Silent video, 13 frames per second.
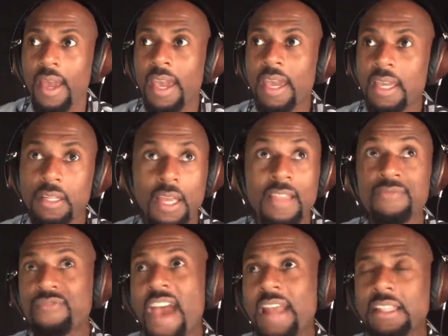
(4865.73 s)
And
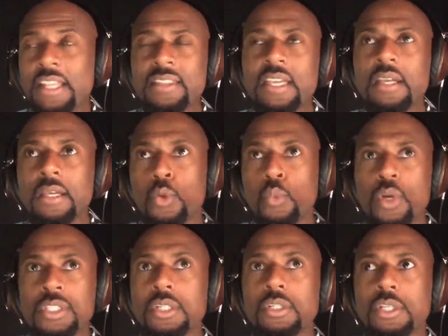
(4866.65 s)
in fact, I think it
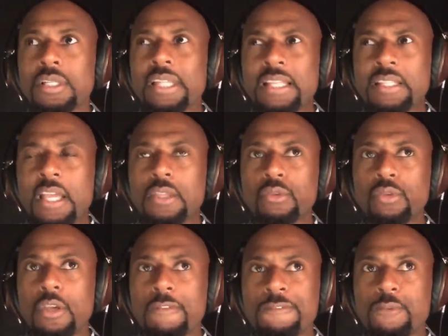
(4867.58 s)
wasn't until like day
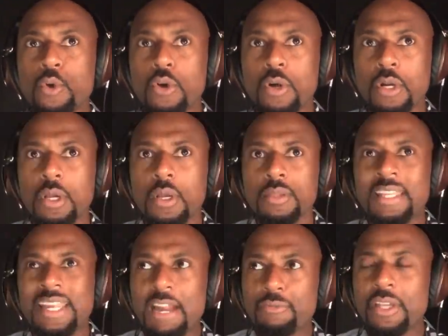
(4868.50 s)
three or four
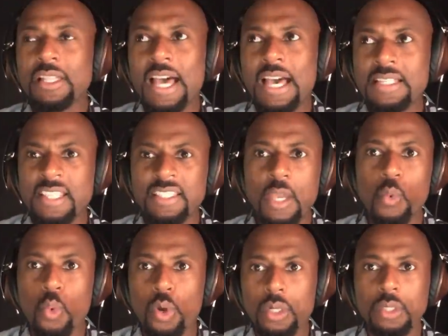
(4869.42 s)
that I realized that they
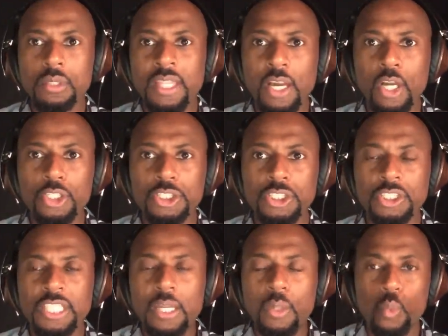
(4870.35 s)
weren't that our
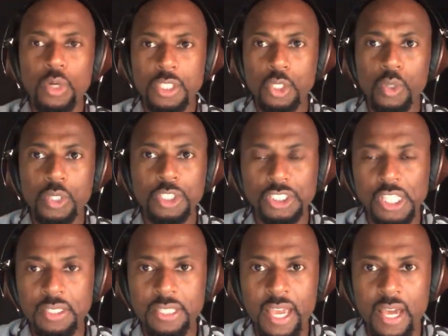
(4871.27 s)
set wasn't going to
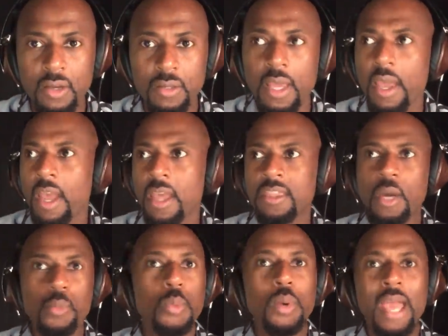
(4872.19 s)
shut down and
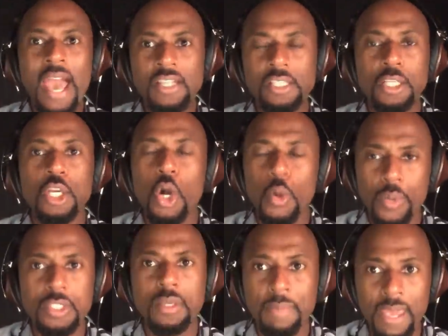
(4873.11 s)
that we were actually
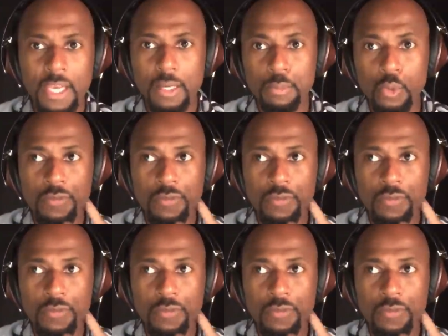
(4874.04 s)
going to make a